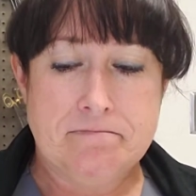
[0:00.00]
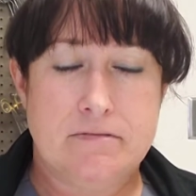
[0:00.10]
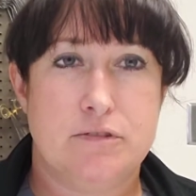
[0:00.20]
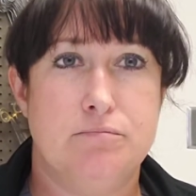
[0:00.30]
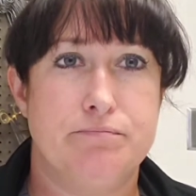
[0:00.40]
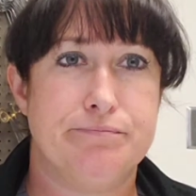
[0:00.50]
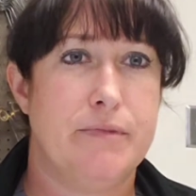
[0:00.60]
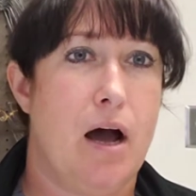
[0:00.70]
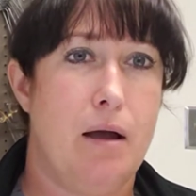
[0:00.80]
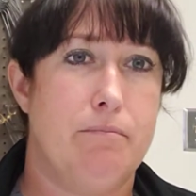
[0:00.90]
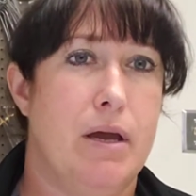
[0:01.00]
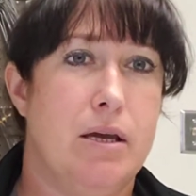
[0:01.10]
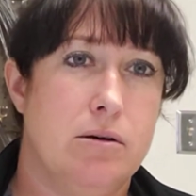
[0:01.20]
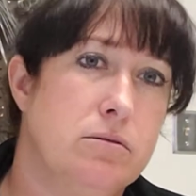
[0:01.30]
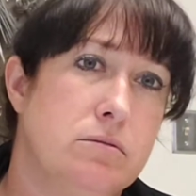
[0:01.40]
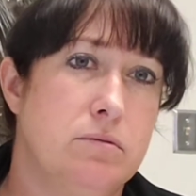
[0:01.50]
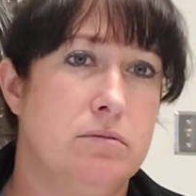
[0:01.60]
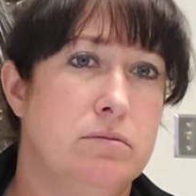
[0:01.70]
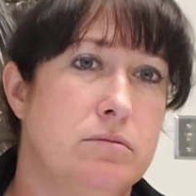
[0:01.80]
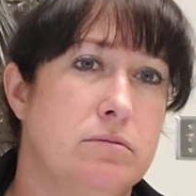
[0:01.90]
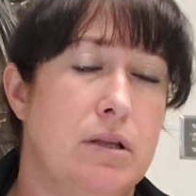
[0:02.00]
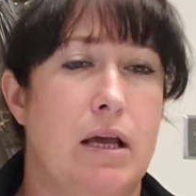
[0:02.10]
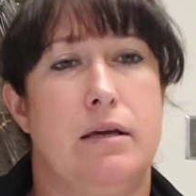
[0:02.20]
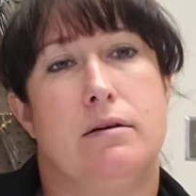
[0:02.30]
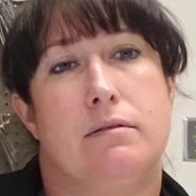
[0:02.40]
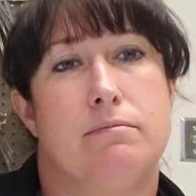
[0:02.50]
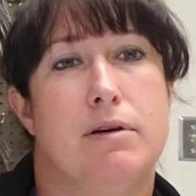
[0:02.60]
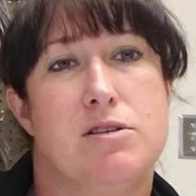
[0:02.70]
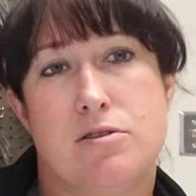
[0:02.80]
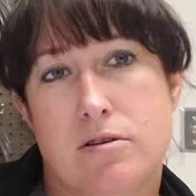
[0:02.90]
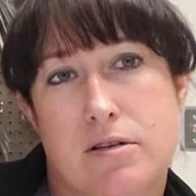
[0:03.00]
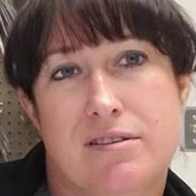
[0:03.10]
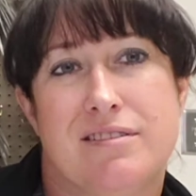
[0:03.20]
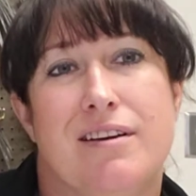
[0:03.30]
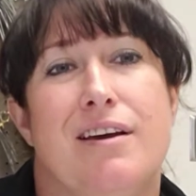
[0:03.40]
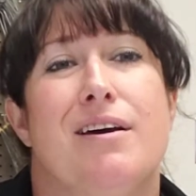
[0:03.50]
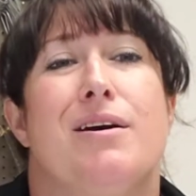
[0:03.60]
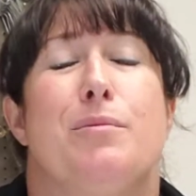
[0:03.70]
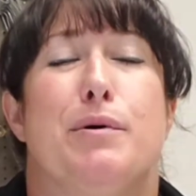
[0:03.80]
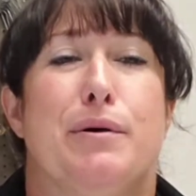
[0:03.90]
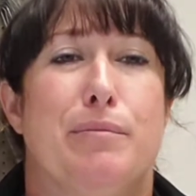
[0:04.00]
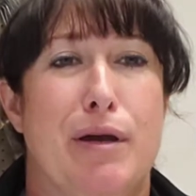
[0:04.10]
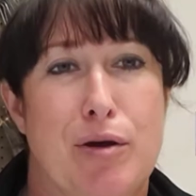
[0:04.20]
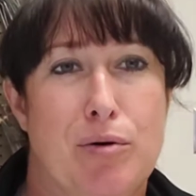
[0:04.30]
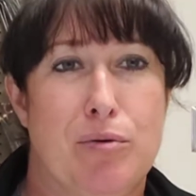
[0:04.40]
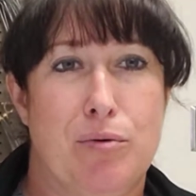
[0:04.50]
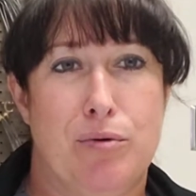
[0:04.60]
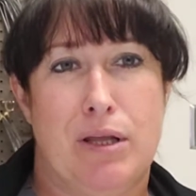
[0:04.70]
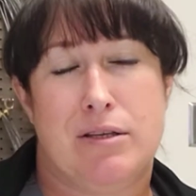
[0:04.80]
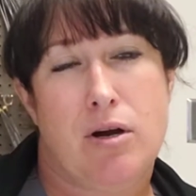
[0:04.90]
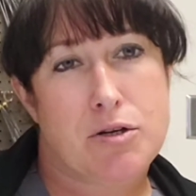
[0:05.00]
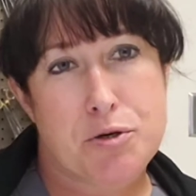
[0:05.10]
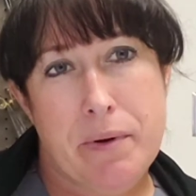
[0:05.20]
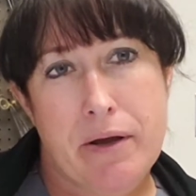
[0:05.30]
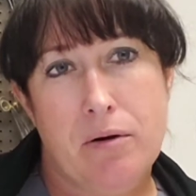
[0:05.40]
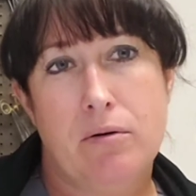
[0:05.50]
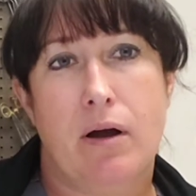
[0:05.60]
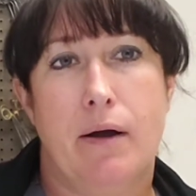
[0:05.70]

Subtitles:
Not Mayo like mustard, but Mayo like Dr. Mayo.